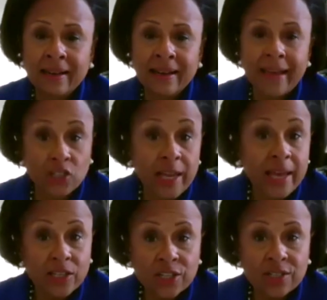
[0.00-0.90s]

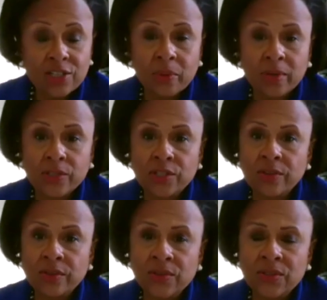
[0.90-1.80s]
education to our
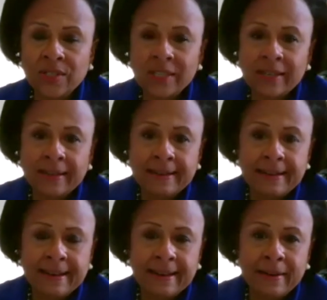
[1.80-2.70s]
students.
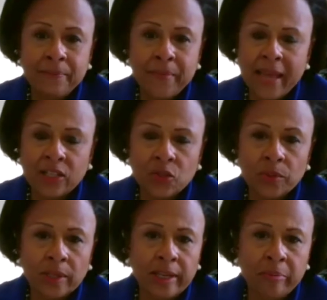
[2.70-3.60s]
And it's
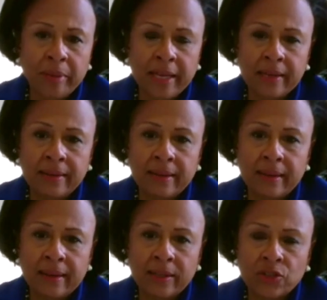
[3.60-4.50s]
really been
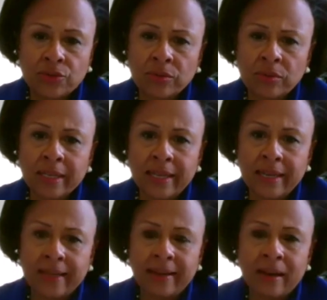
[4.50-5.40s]

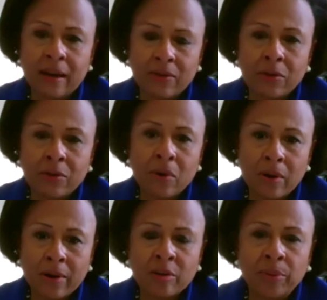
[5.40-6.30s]
truly a
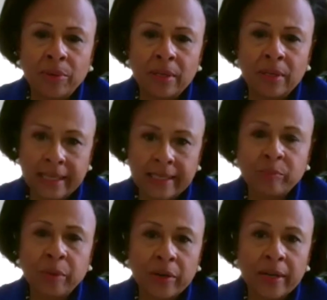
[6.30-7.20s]
remarkable
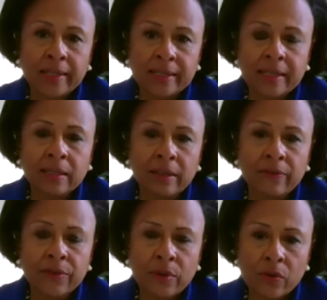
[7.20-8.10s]
experience to live
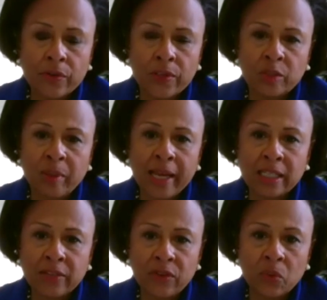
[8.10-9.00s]
through over these
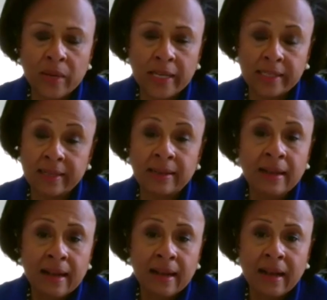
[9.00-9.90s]
past few weeks and
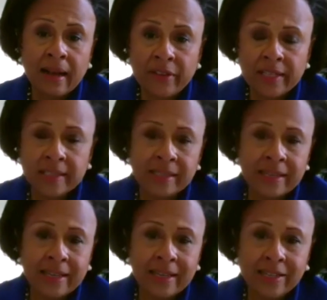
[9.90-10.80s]

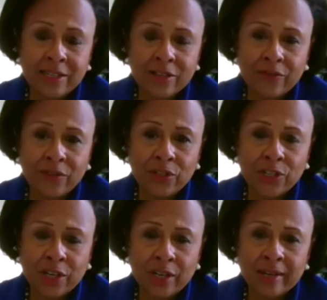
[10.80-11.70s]
obviously into the
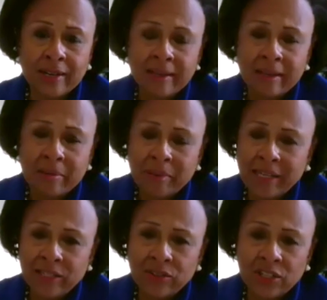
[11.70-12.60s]
future. But
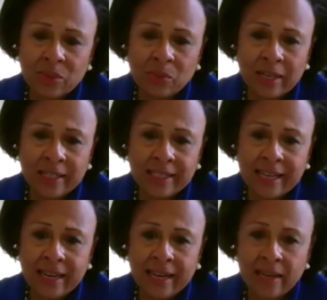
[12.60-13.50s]
I do just want to
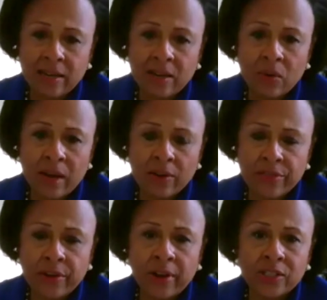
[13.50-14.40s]
say, our
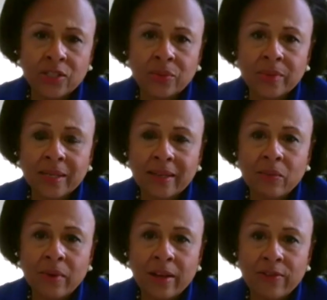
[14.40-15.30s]
thoughts are really
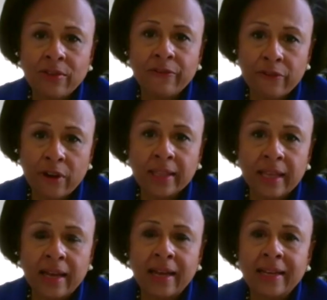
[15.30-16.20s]
with the
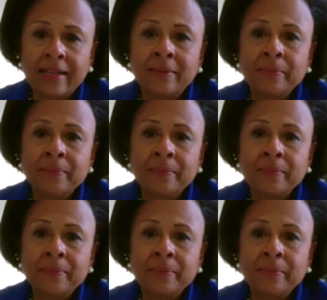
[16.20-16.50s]
frontline